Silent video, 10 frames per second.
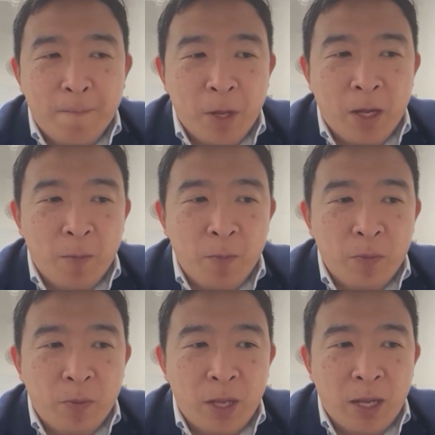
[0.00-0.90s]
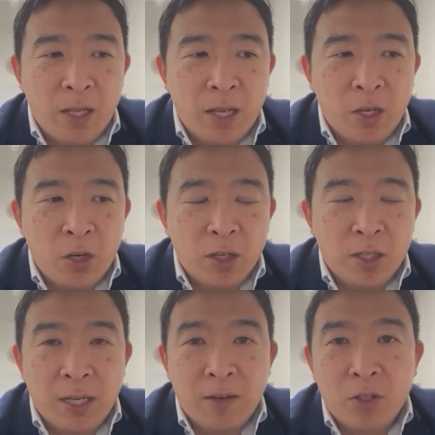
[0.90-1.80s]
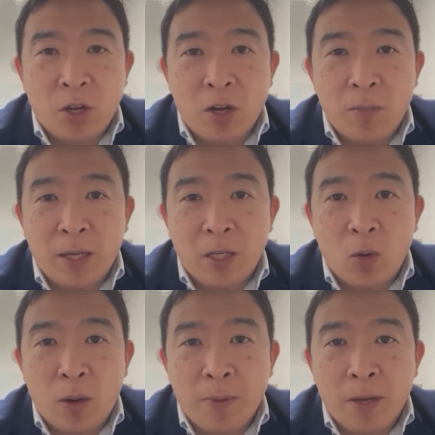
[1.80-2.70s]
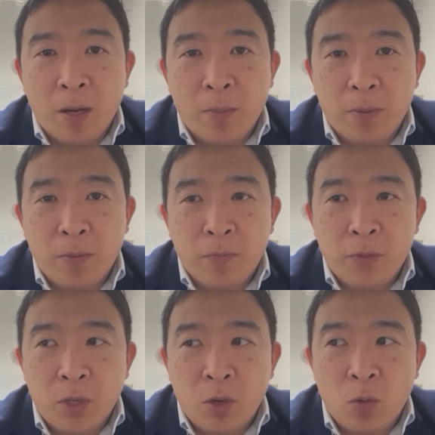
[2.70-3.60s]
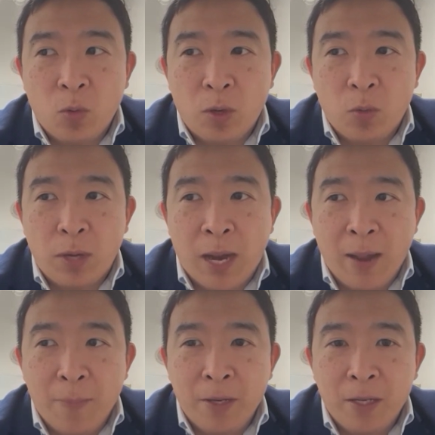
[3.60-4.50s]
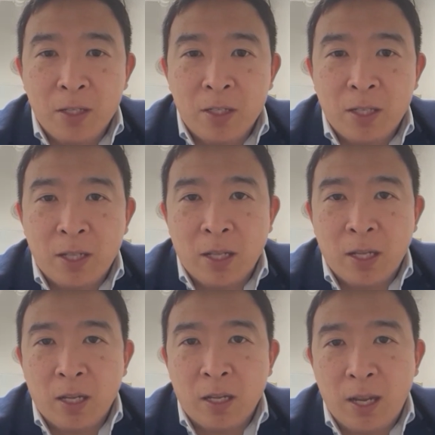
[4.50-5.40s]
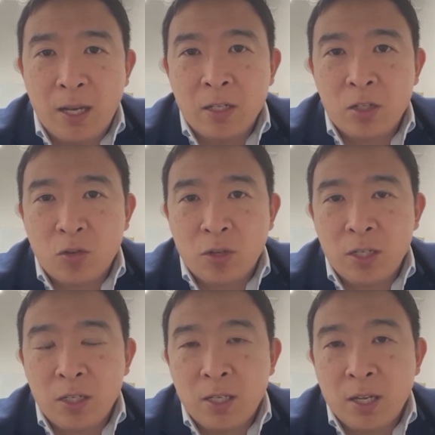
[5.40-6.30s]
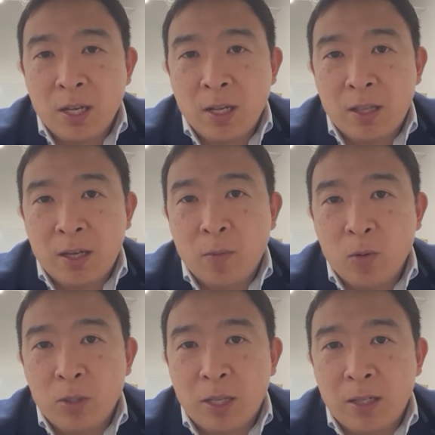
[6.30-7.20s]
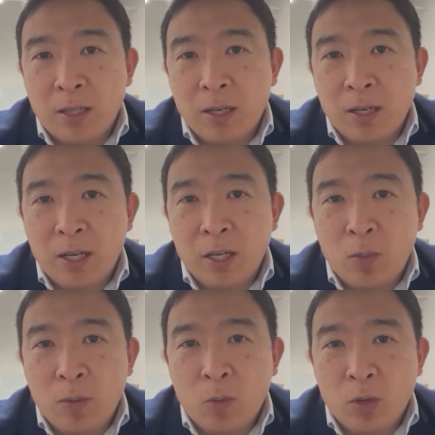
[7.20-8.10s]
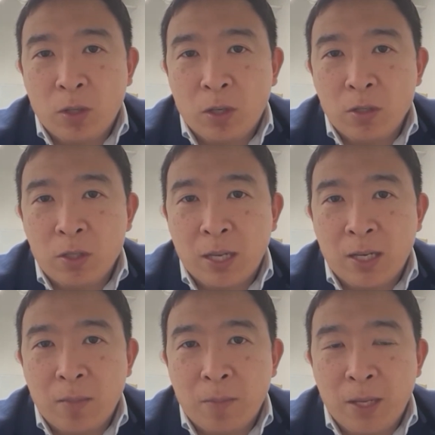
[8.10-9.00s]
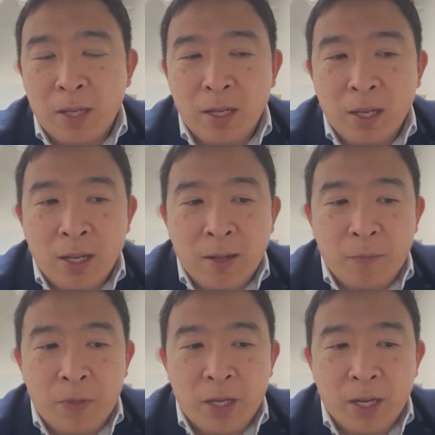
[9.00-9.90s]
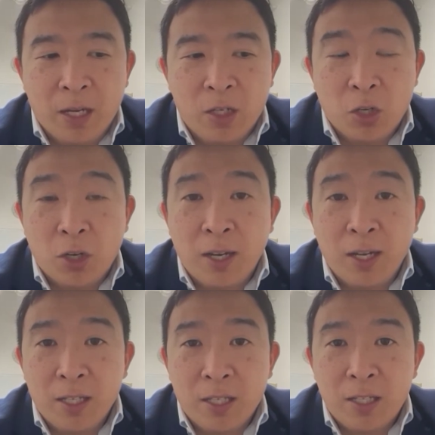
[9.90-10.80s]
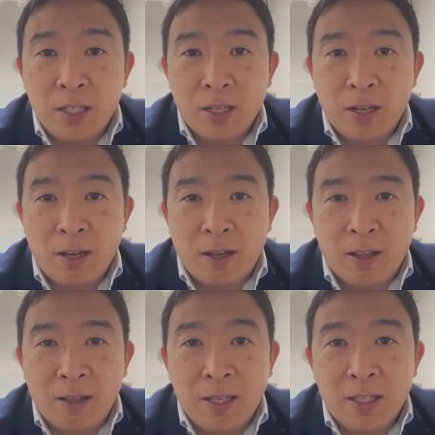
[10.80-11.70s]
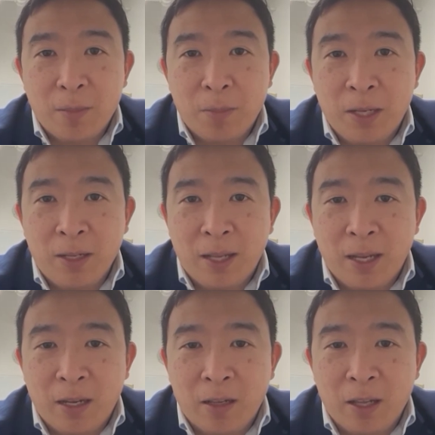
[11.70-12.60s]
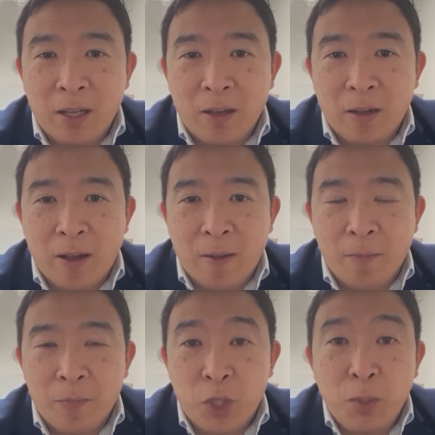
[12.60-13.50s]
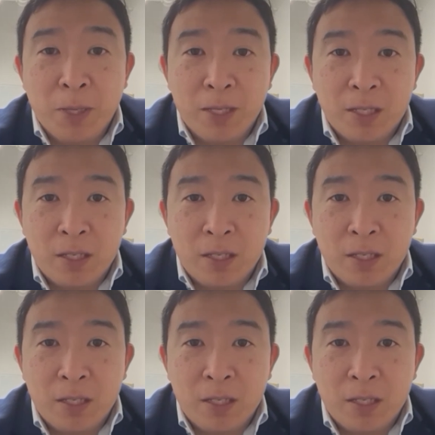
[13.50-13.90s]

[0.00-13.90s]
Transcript: And then your incentives to automate go up and up. So what would happen is the industries that are most likely to need human workers tend to be the dirtiest, the least appealing, the cheapest,